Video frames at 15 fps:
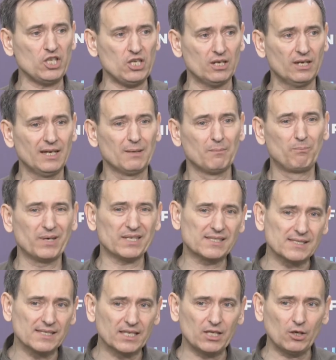defined
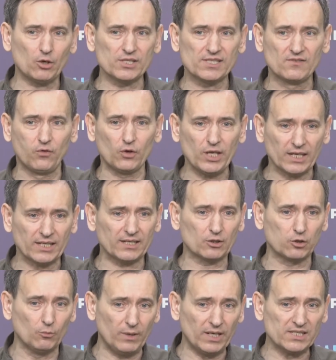by the Cabinet of
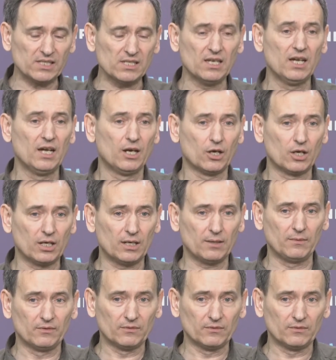Ministers of Ukraine